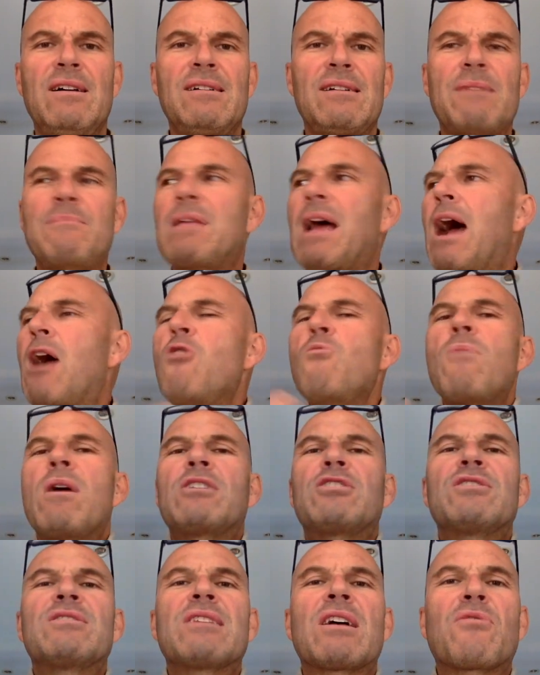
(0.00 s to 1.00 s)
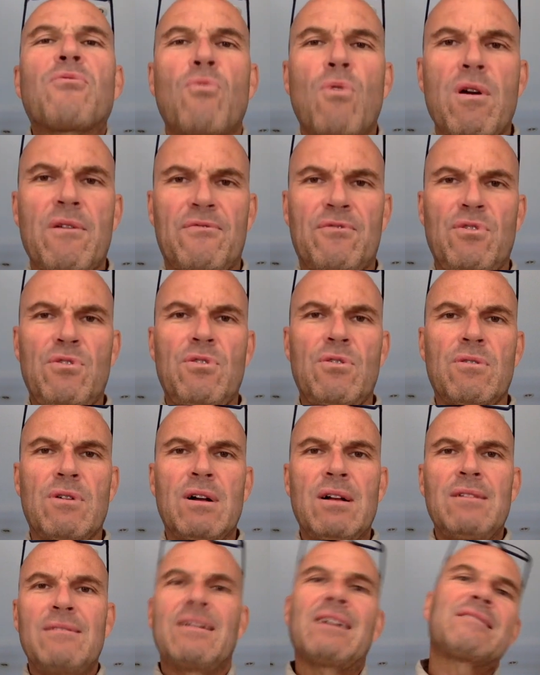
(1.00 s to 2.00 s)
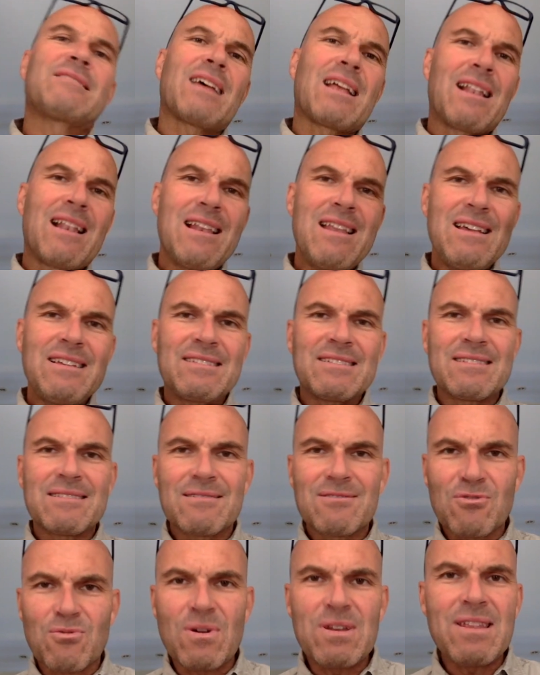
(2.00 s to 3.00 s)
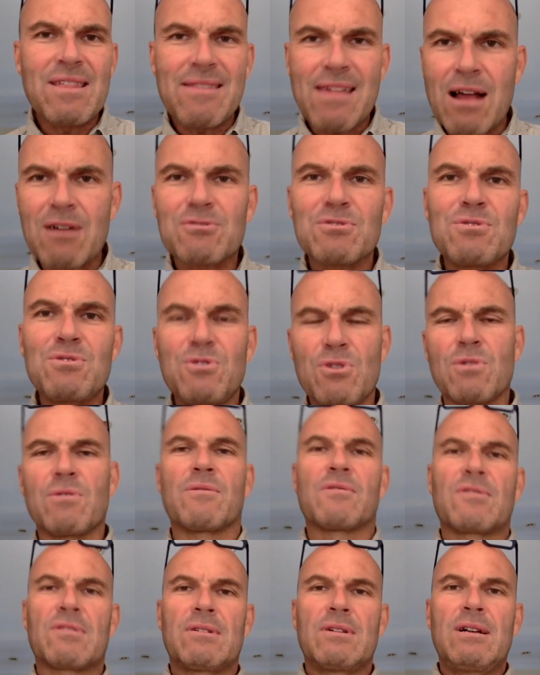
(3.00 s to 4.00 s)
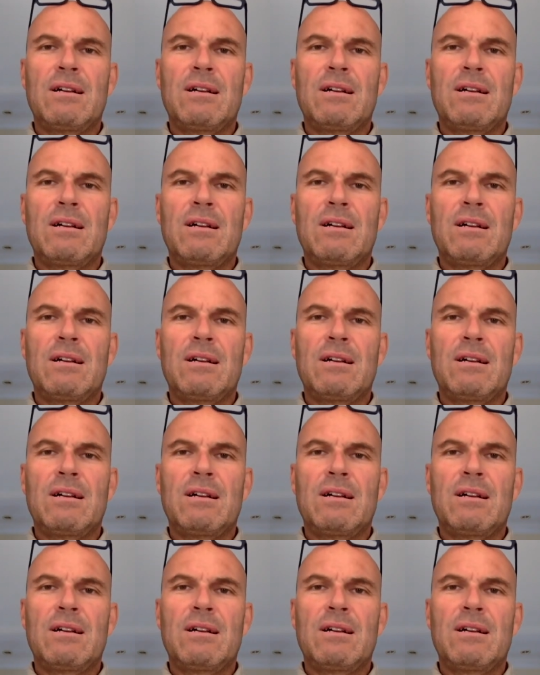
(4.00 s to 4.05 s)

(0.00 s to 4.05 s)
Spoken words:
I mean, how much is that worth to you? That's at least 20,000 euros.